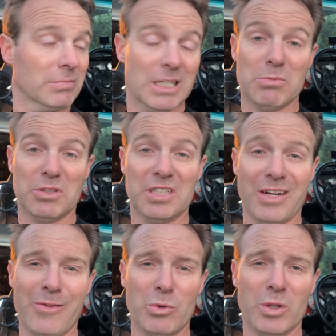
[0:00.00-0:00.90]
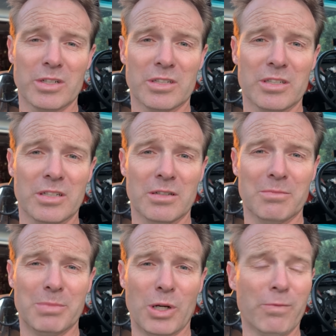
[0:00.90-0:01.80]
and we'll see how it works.
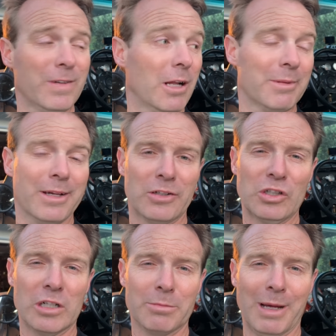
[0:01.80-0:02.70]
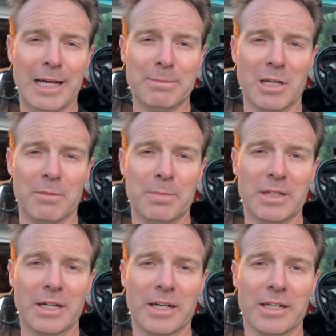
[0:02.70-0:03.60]
But hopefully I'll be able to charge my laptop
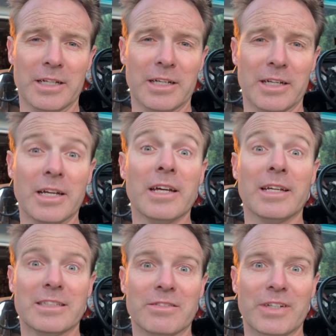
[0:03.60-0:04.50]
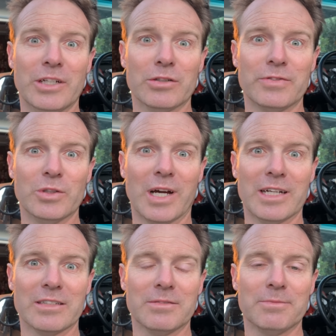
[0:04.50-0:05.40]
and uh, get some videos for you
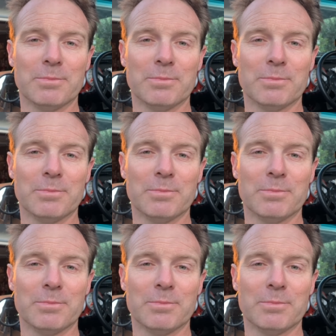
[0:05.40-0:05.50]
guys.